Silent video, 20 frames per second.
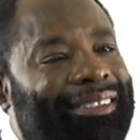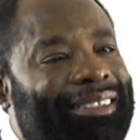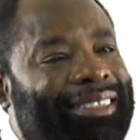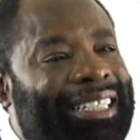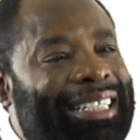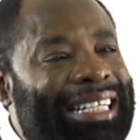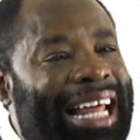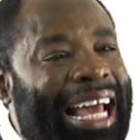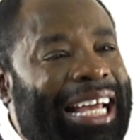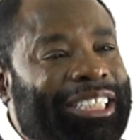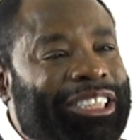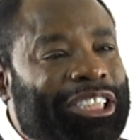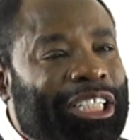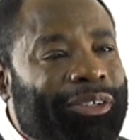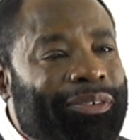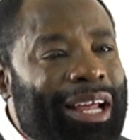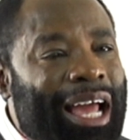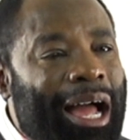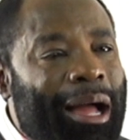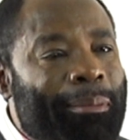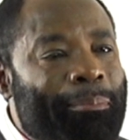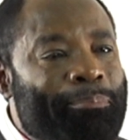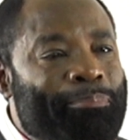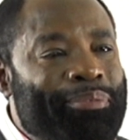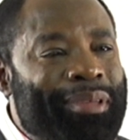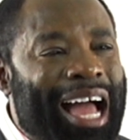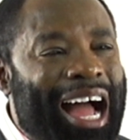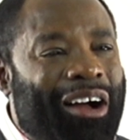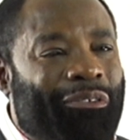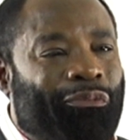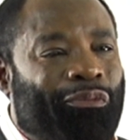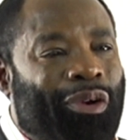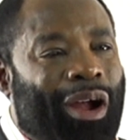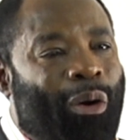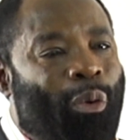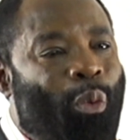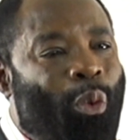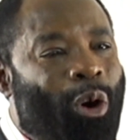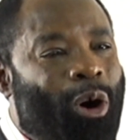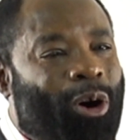The Nigeria
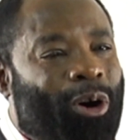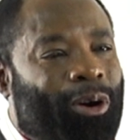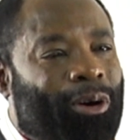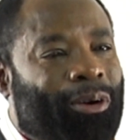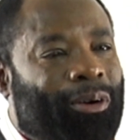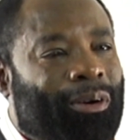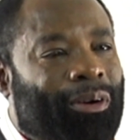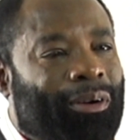Biafra War